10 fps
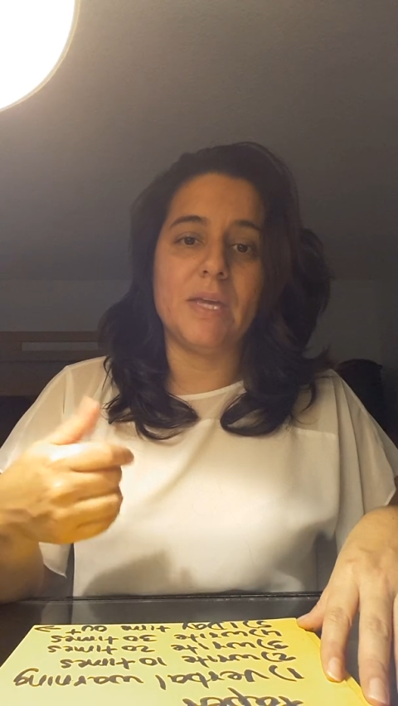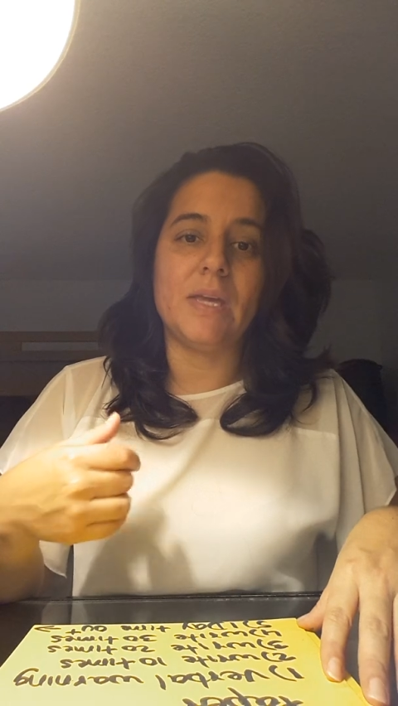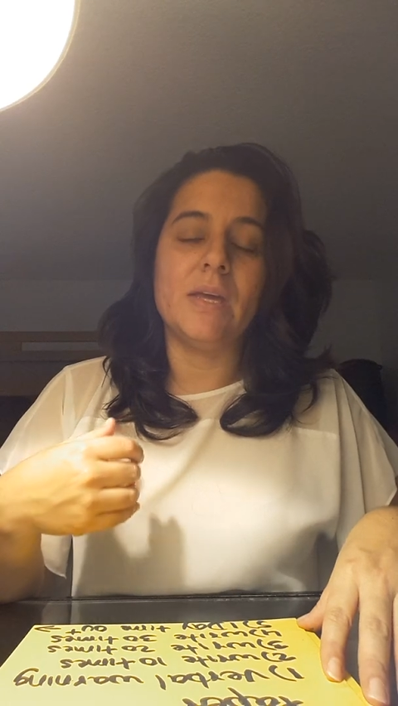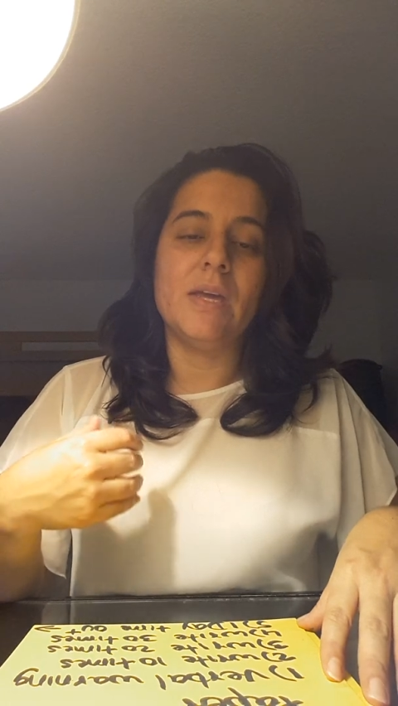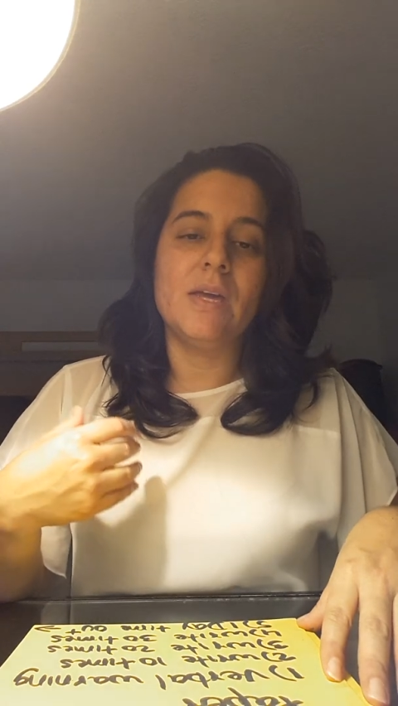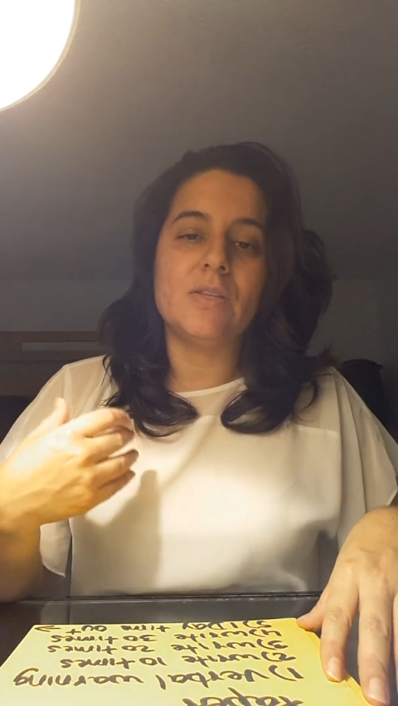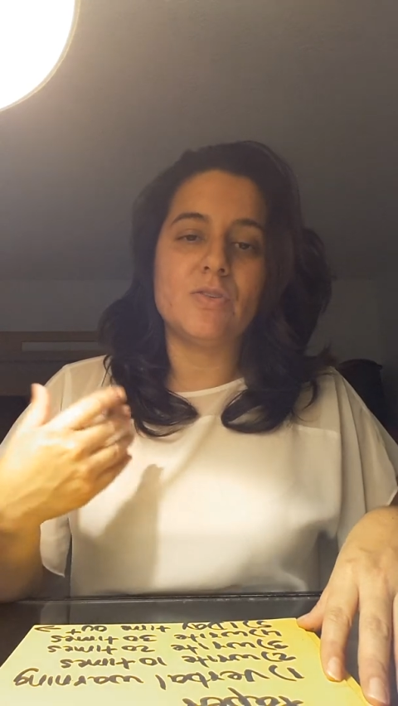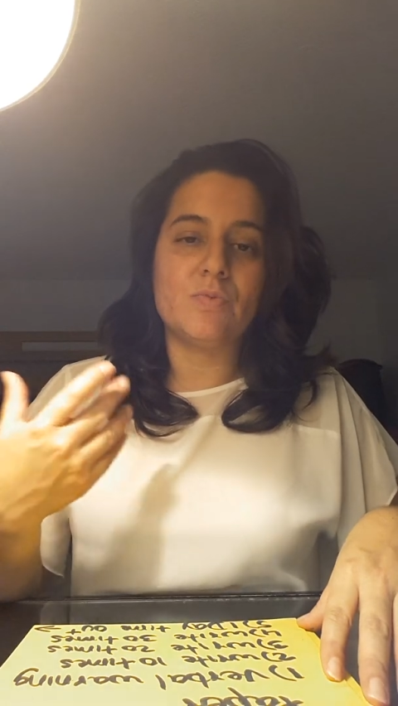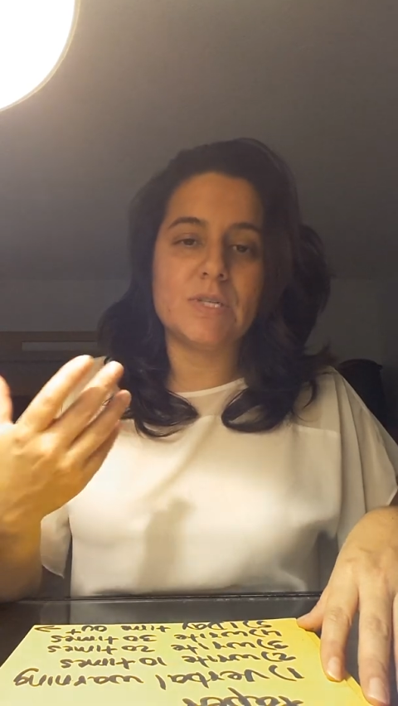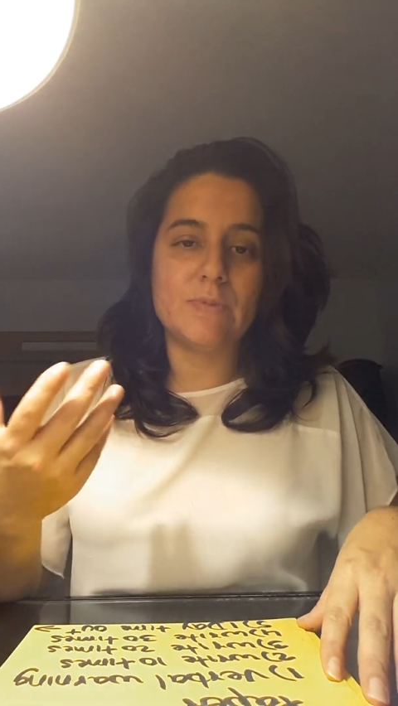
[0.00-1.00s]
me
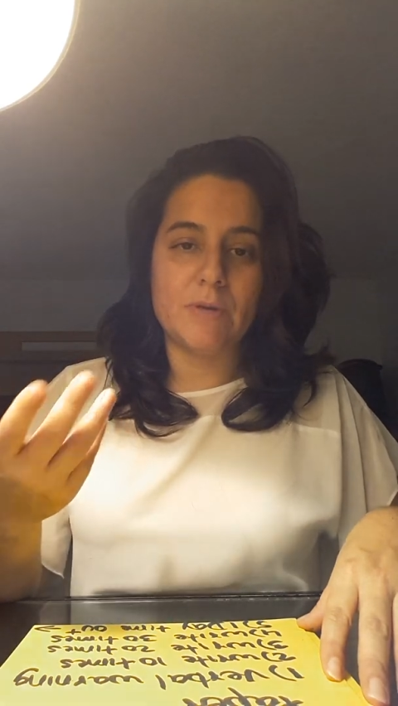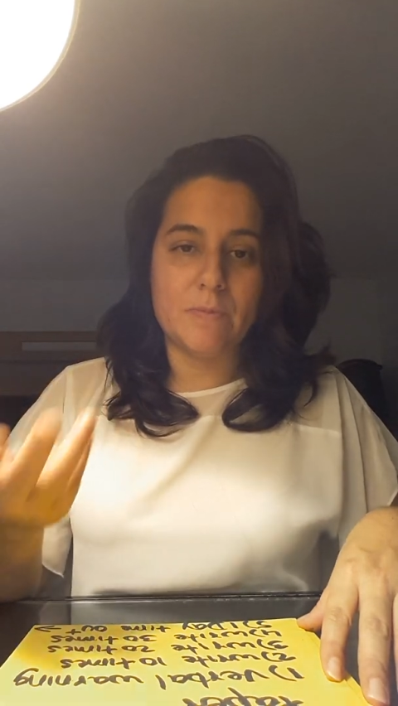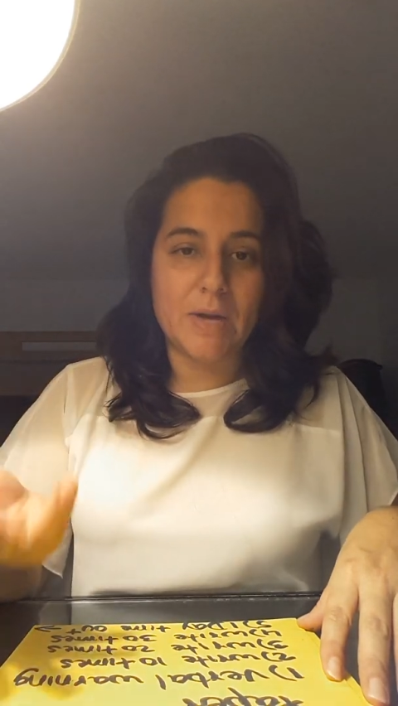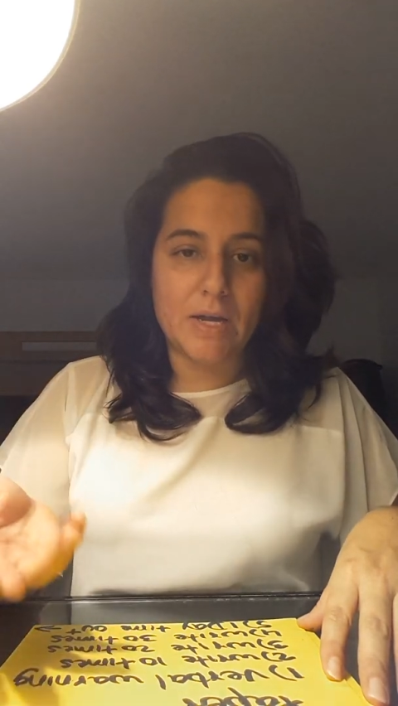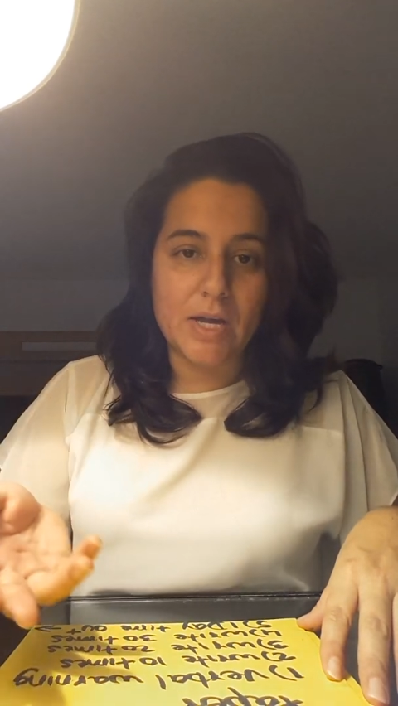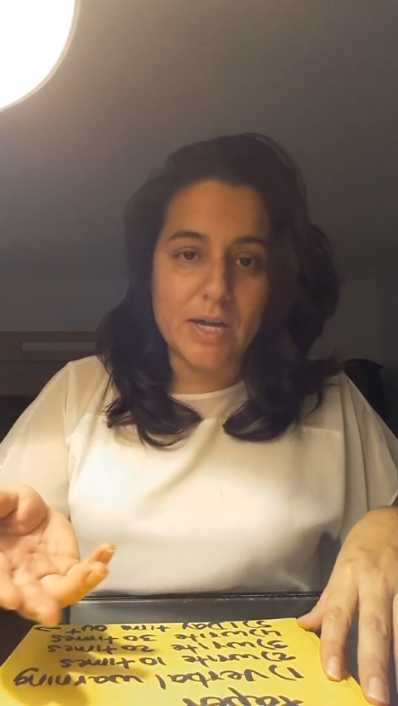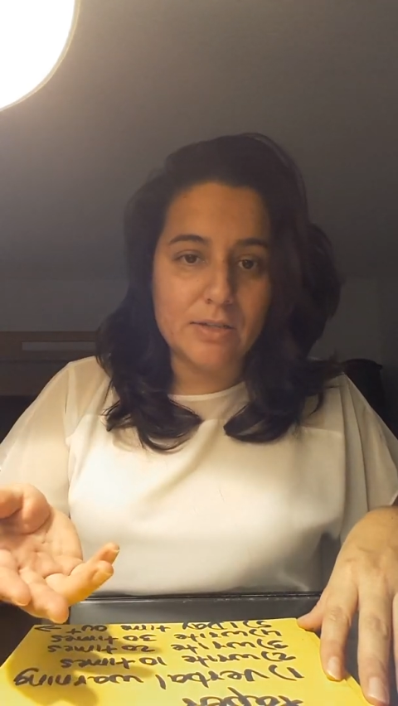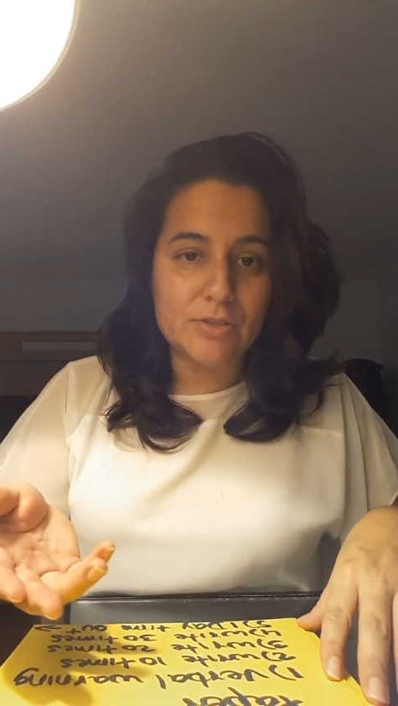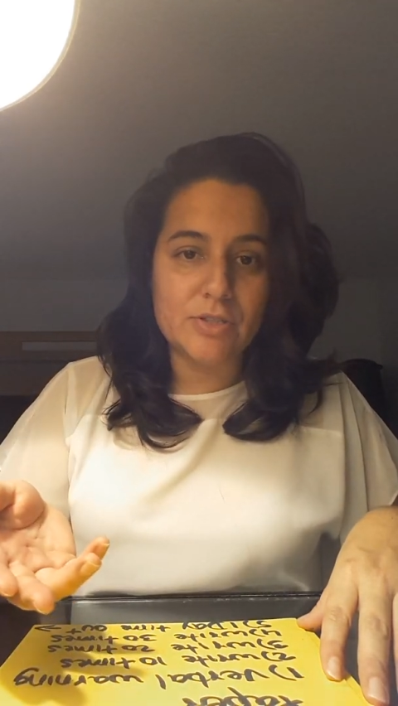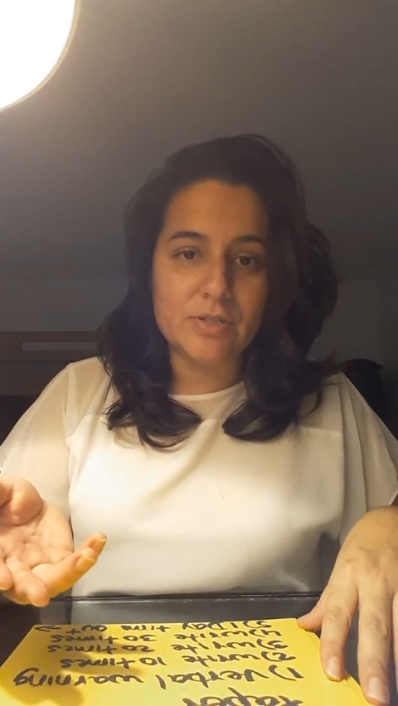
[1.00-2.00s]
to respect my
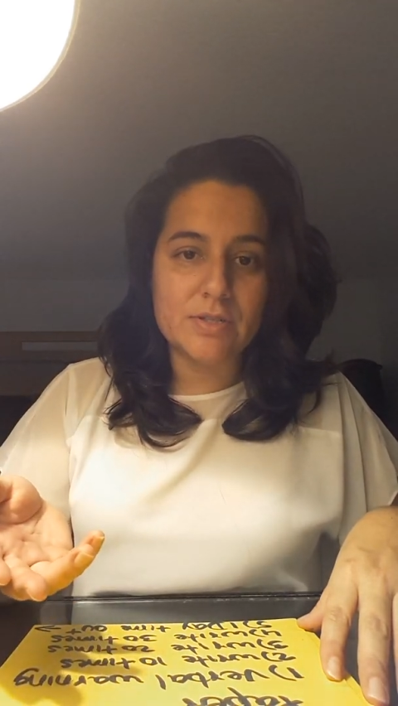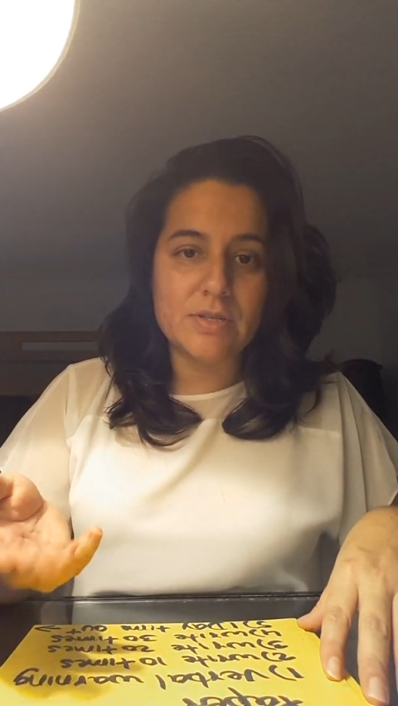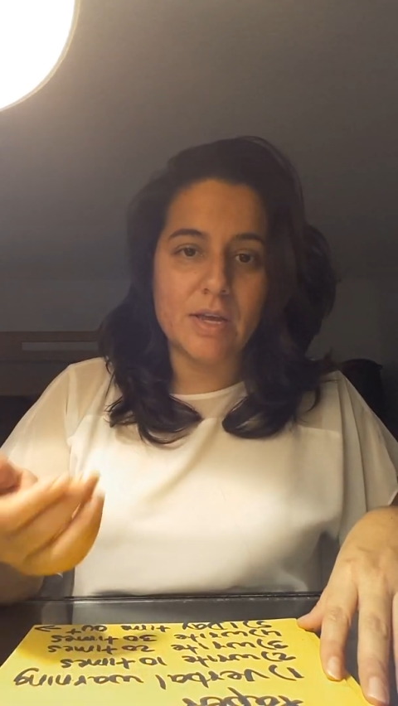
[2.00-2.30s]
elders